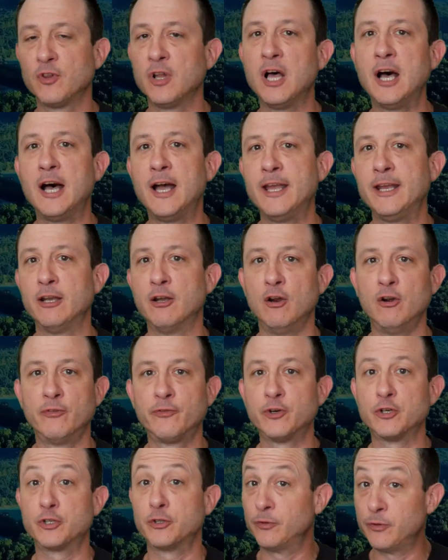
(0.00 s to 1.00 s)
flying
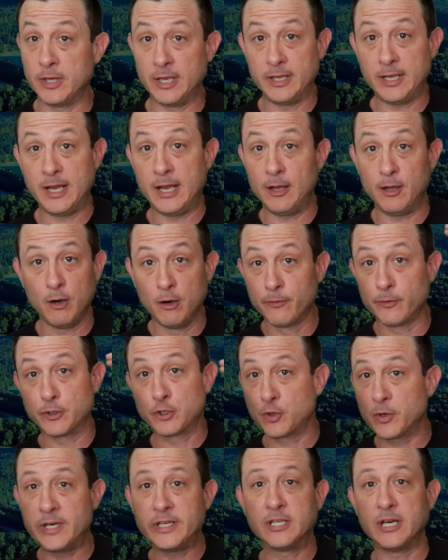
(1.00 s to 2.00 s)

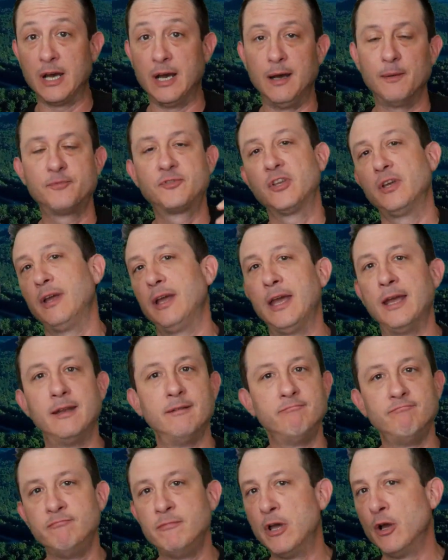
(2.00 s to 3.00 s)
over treetops,
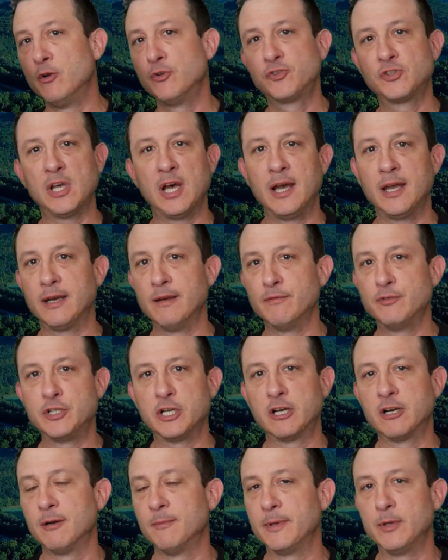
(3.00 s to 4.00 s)
and no sign of
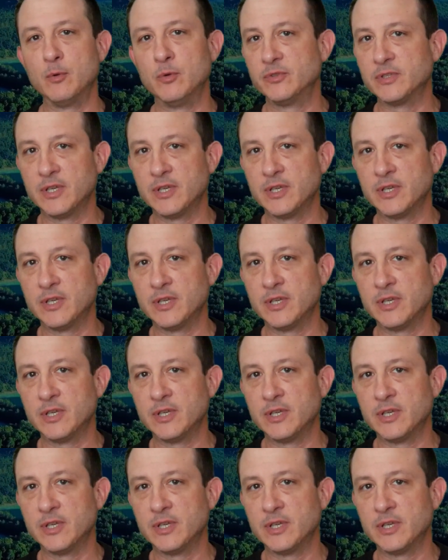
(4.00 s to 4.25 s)
Jeromy